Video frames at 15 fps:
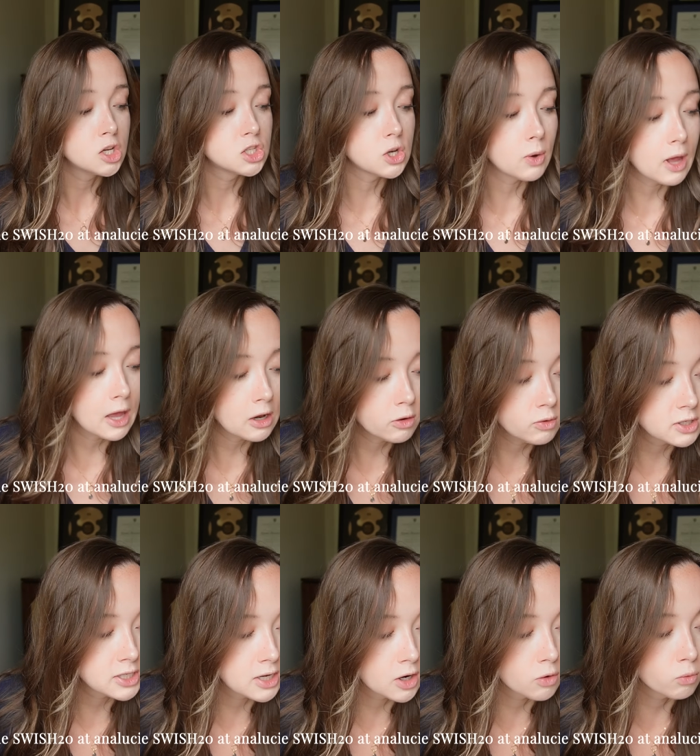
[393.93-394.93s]
So Ana
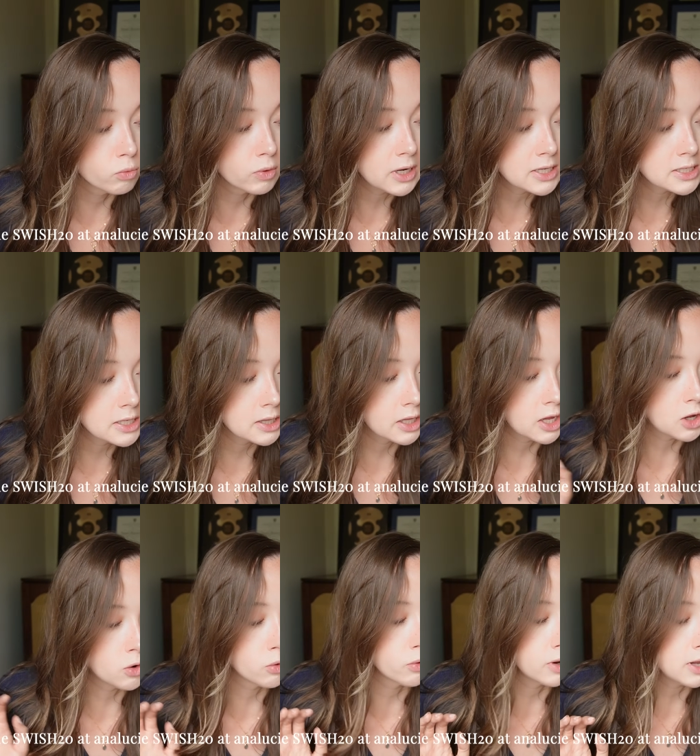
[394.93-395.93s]
Lucia recently
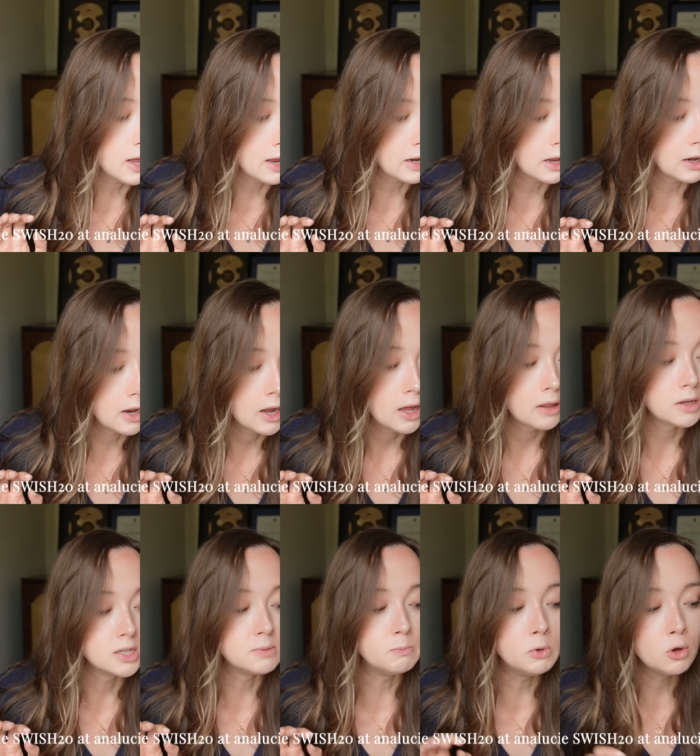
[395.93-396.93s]
created
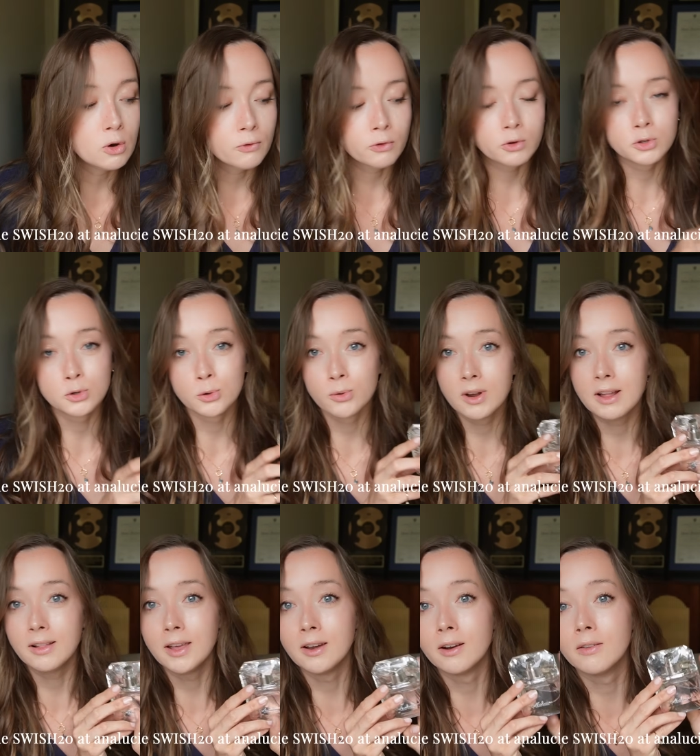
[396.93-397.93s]
this beautiful jewelry
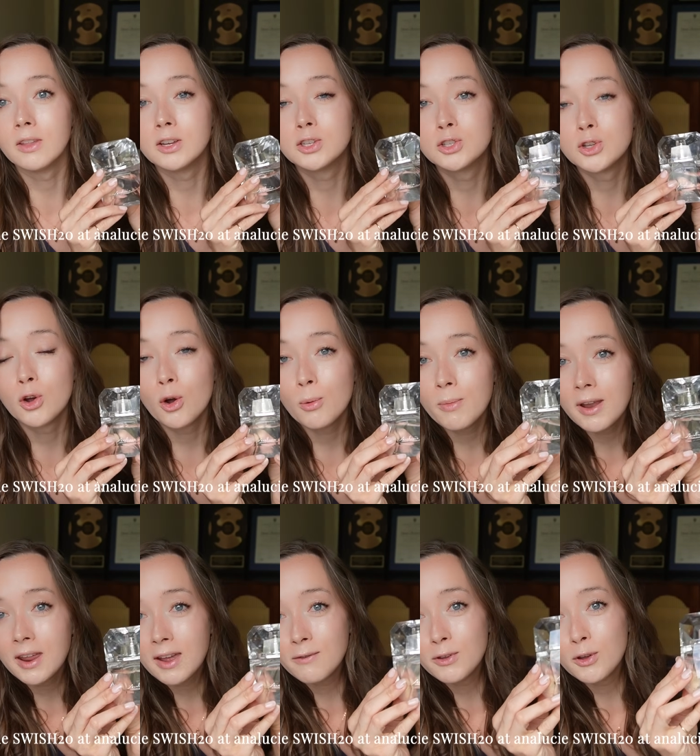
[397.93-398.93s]
cleaner that so
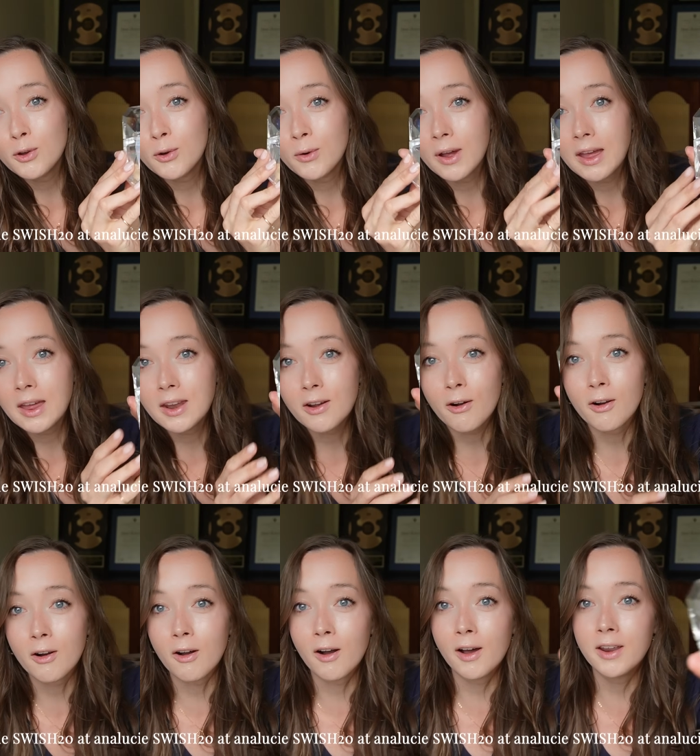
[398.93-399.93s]
many of you in
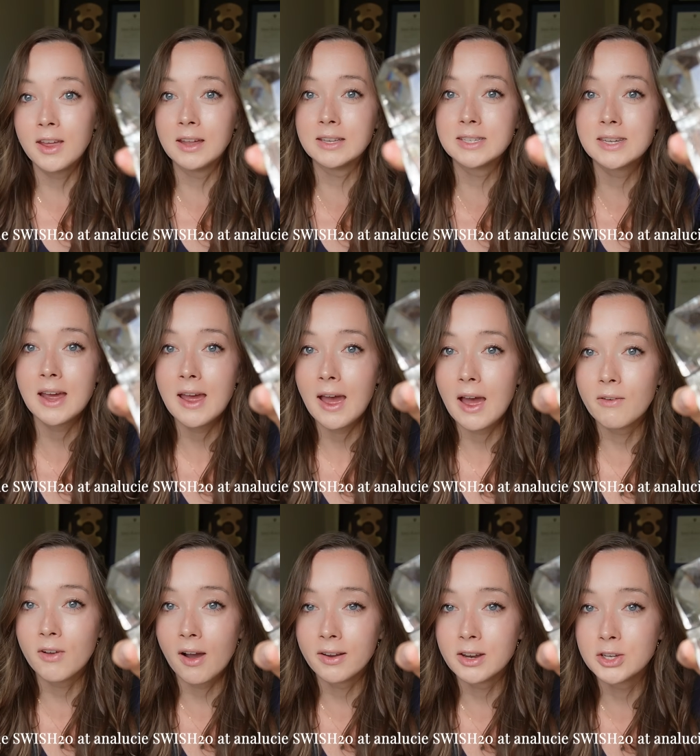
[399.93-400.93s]
our audience have
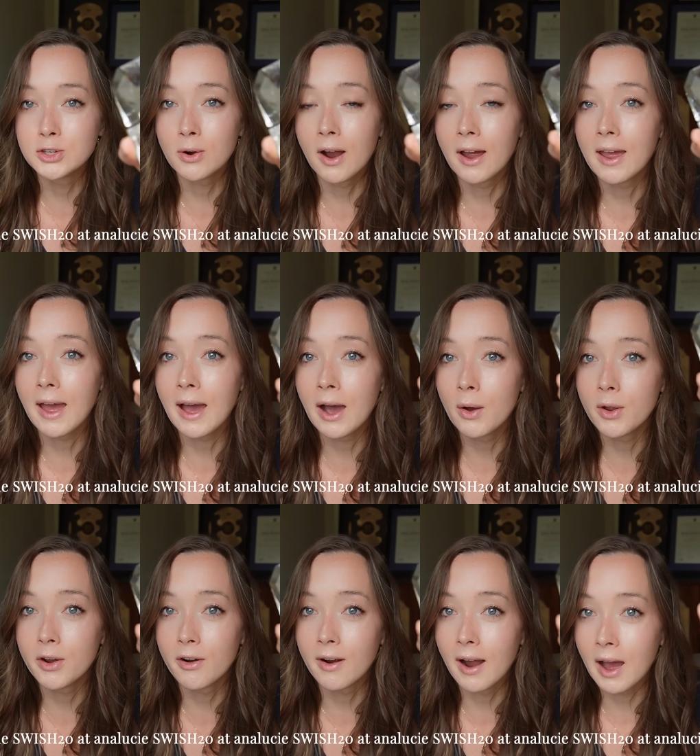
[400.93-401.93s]
gotten to try
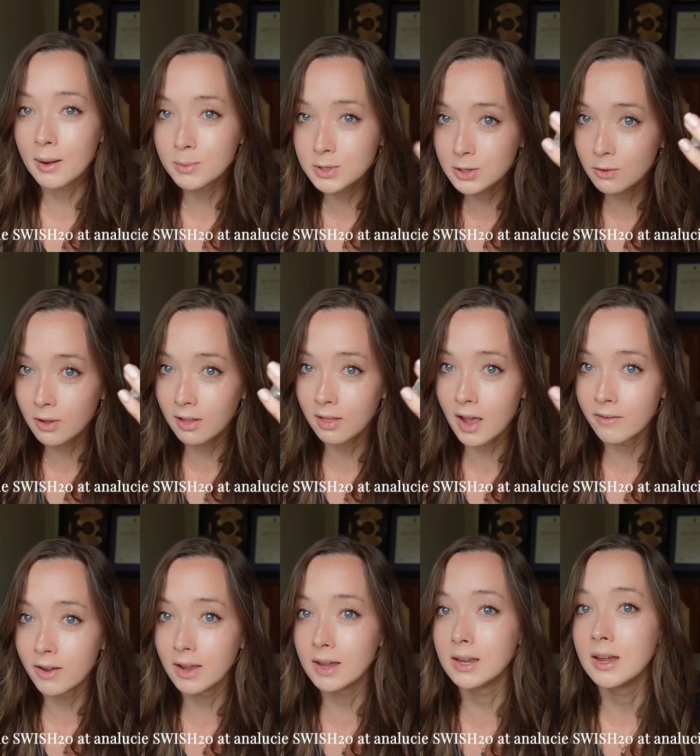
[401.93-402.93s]
out and are absolutely
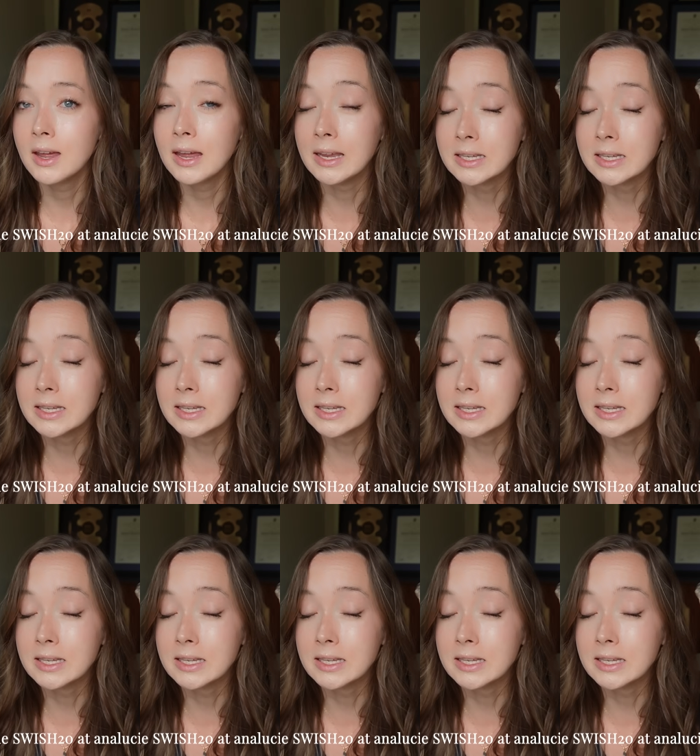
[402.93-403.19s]
loving it.